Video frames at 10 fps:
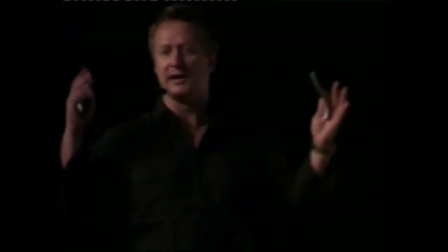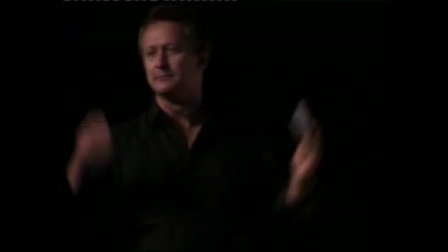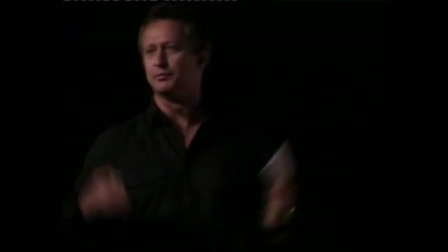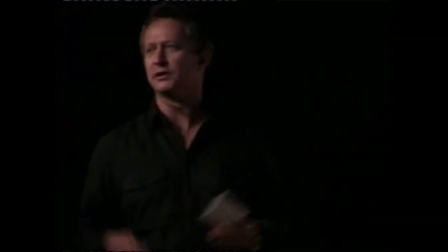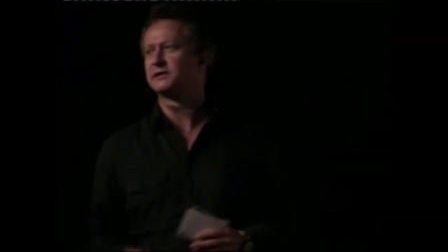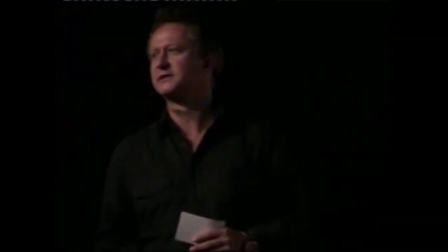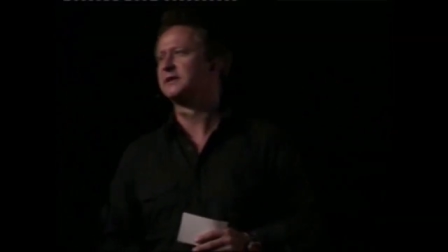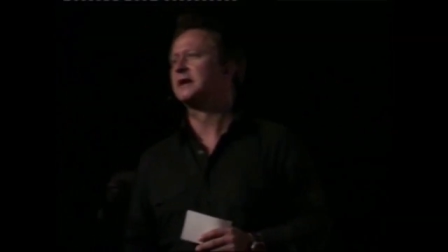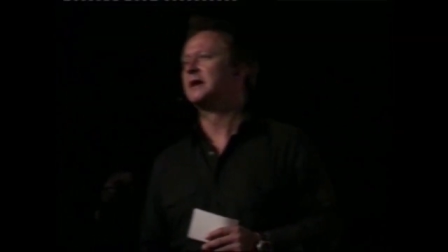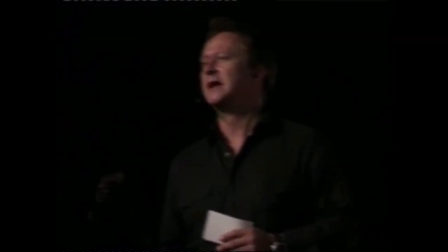reading
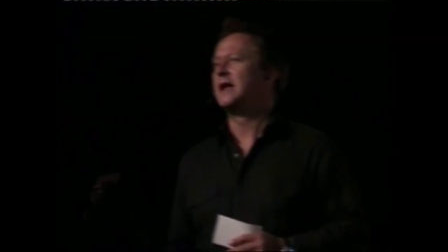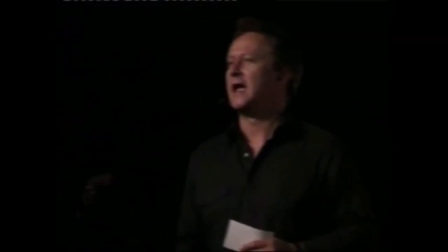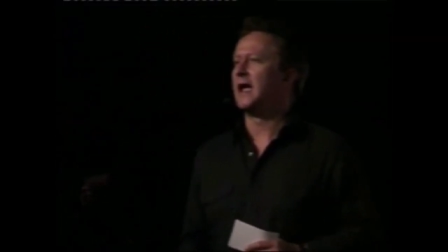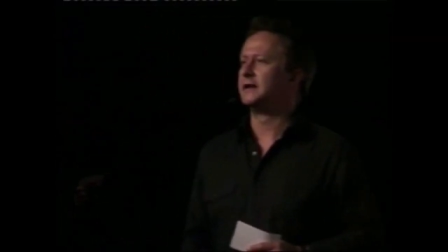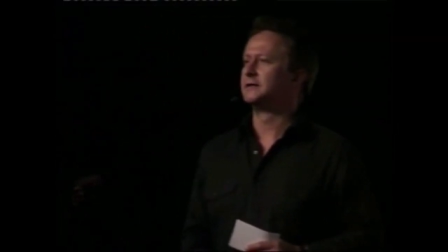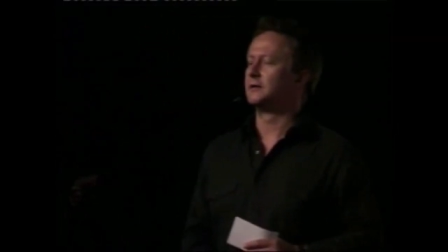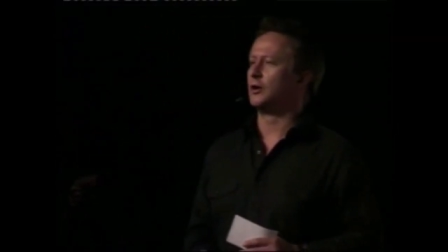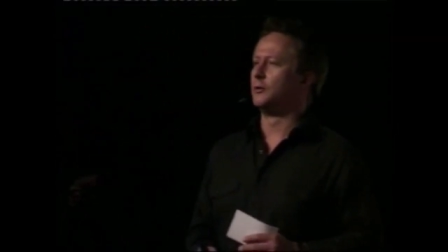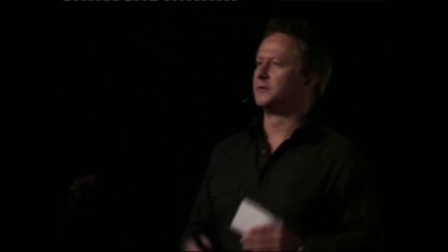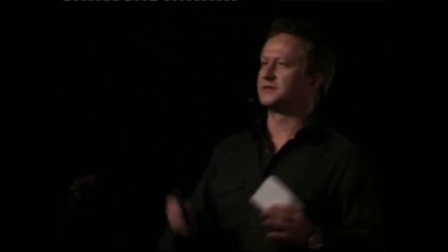books. And
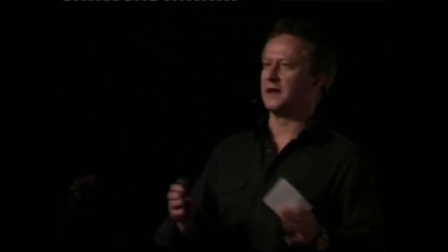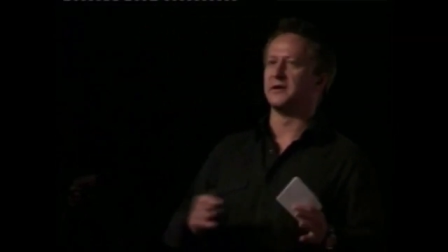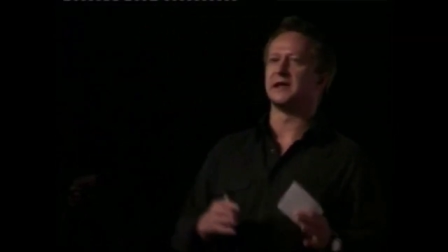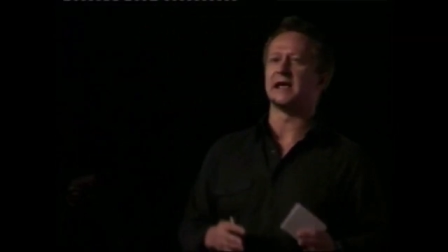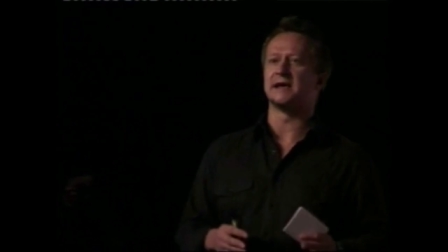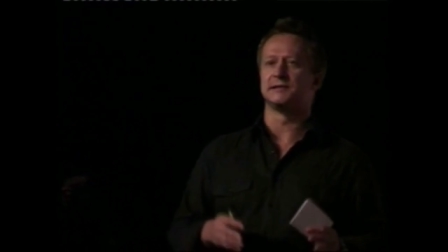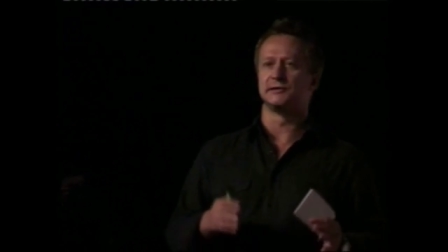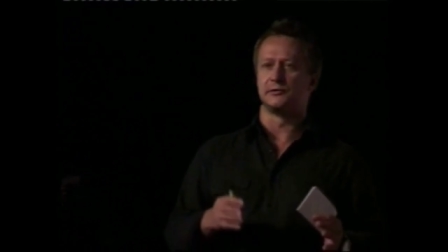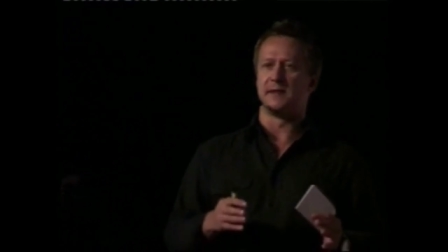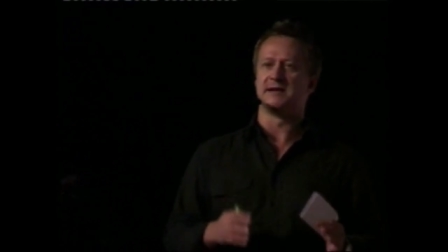almost in every case,
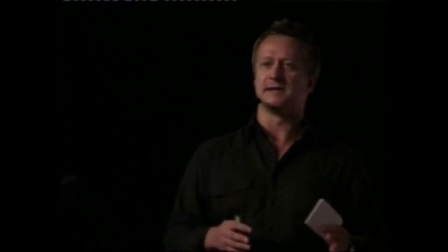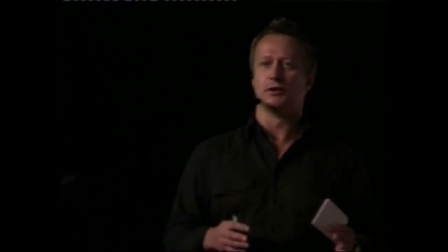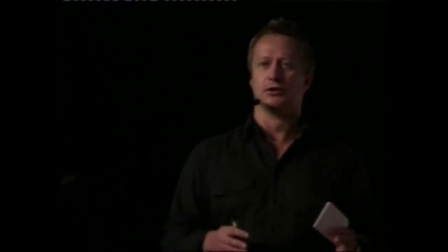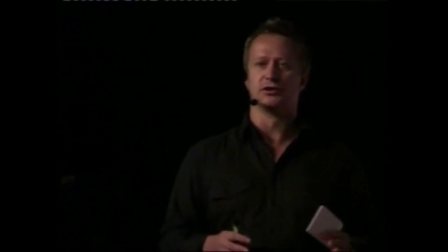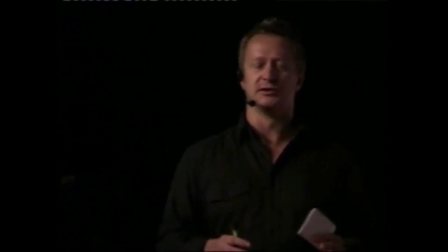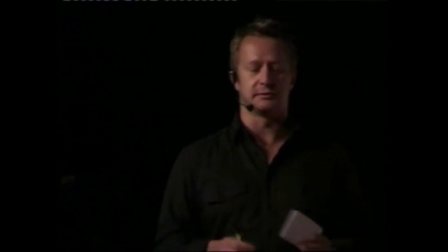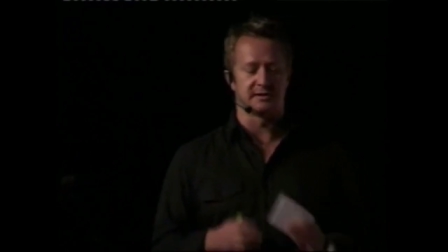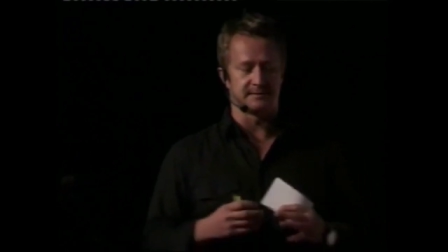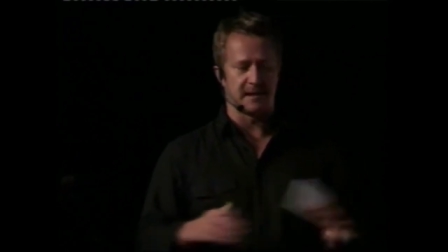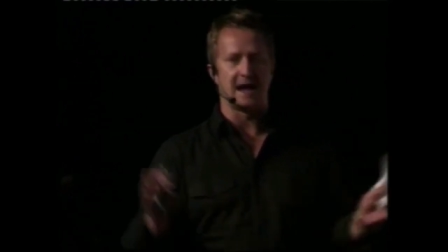those romantic notions
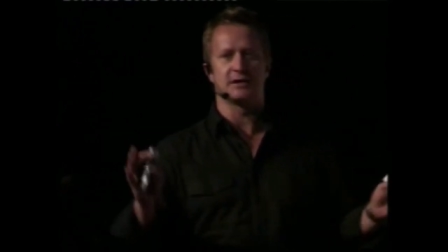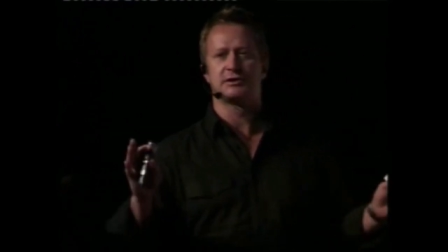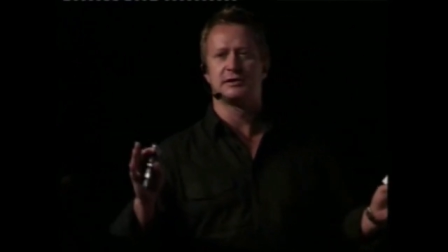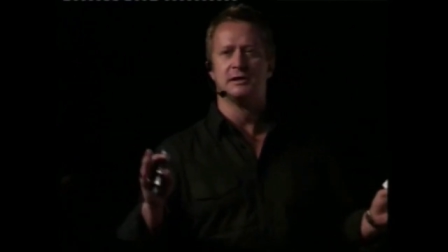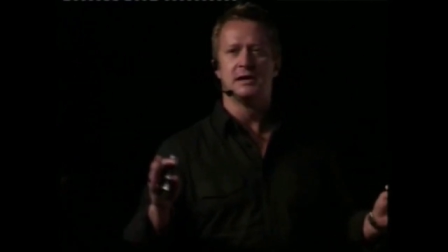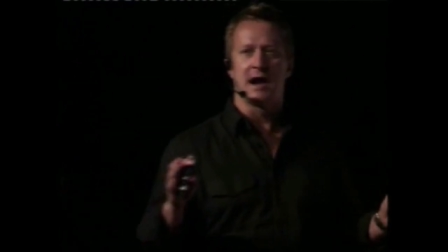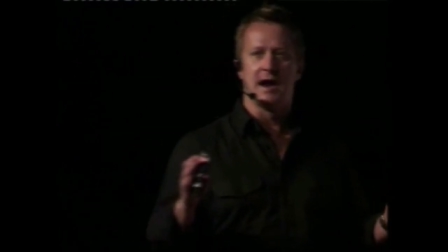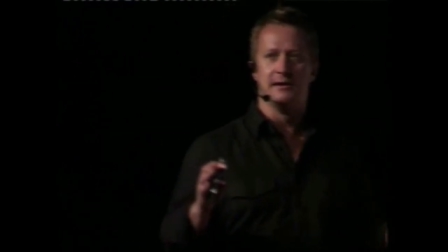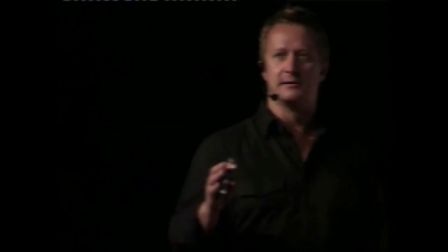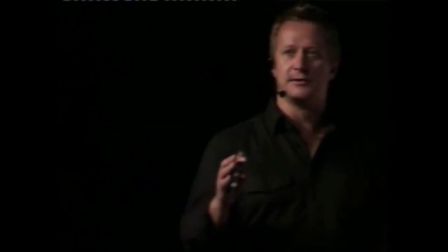were smashed.
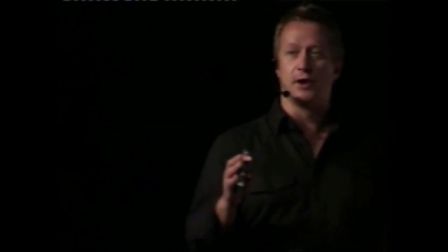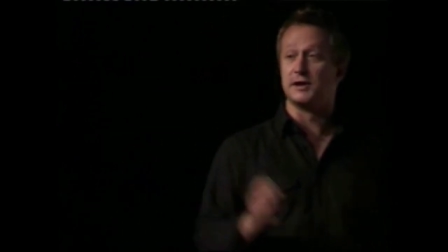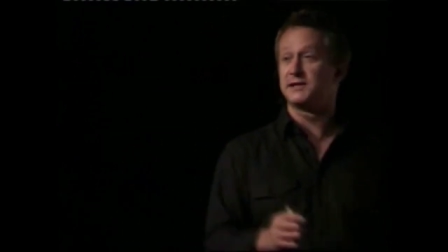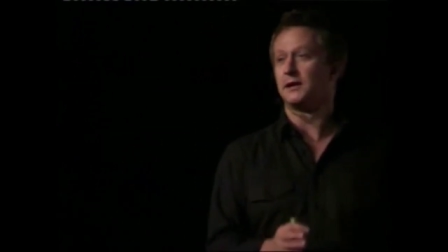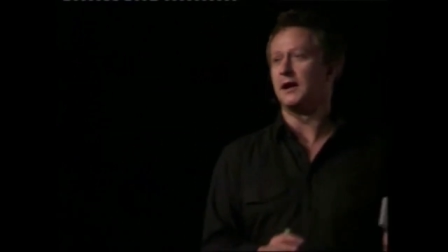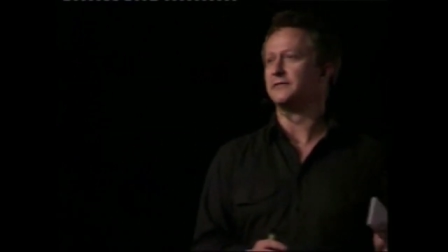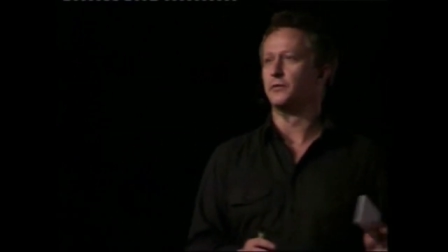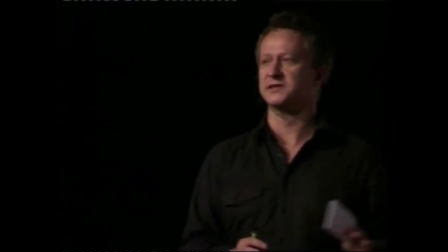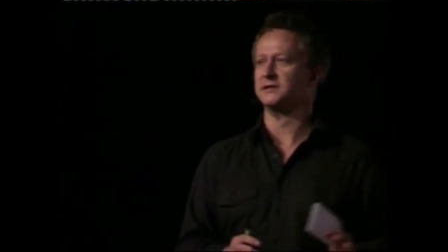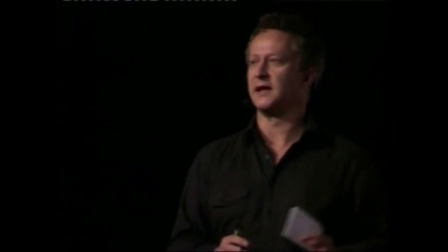And Arctic
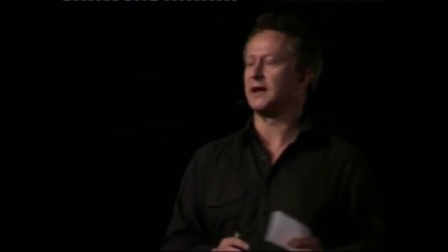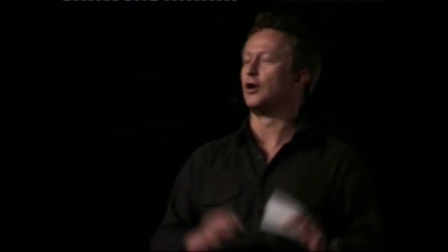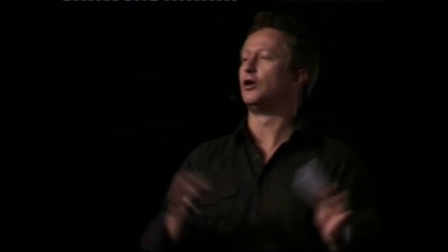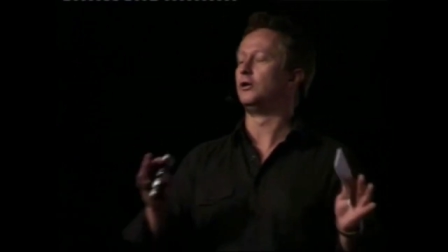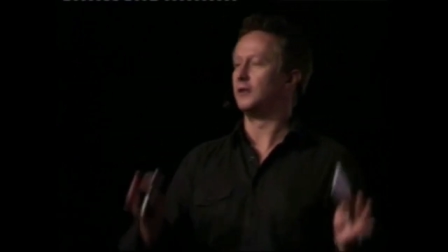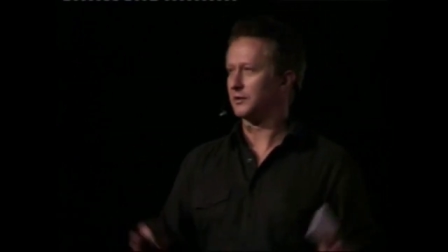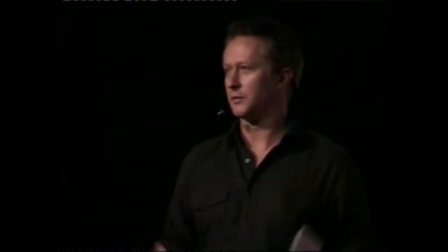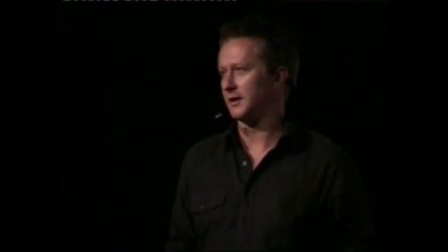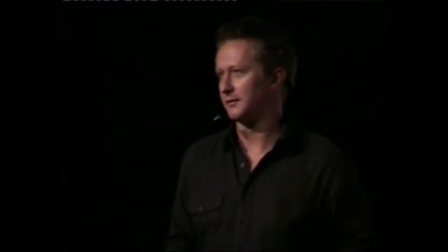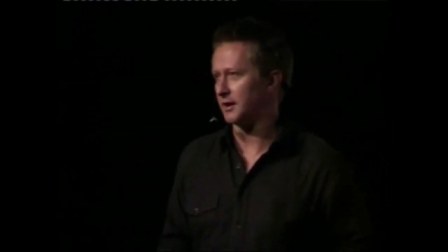life wasn't at all
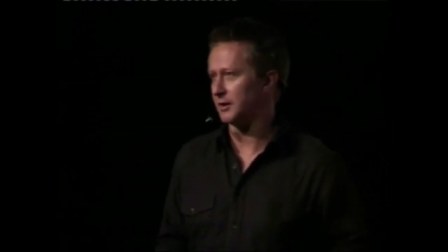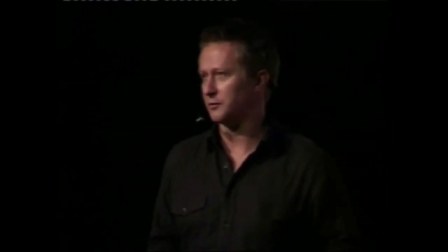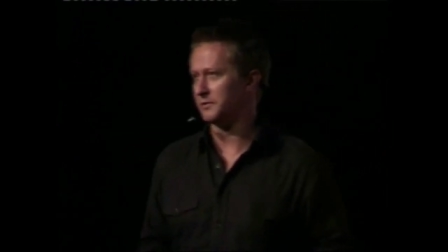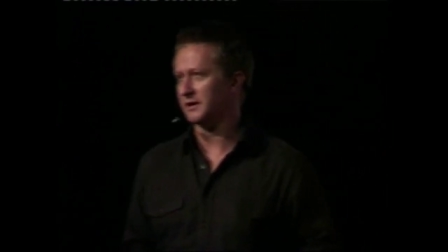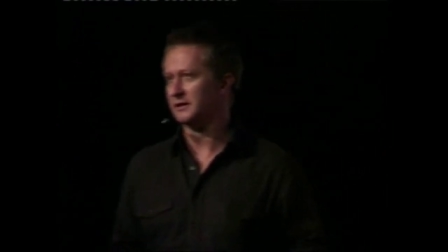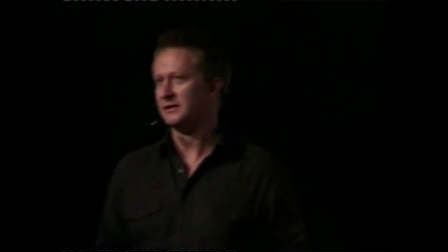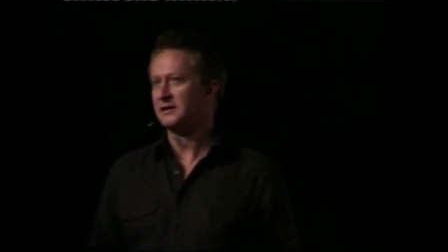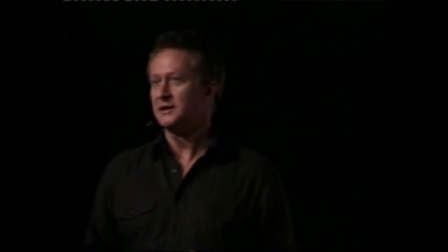like what I thought it would be.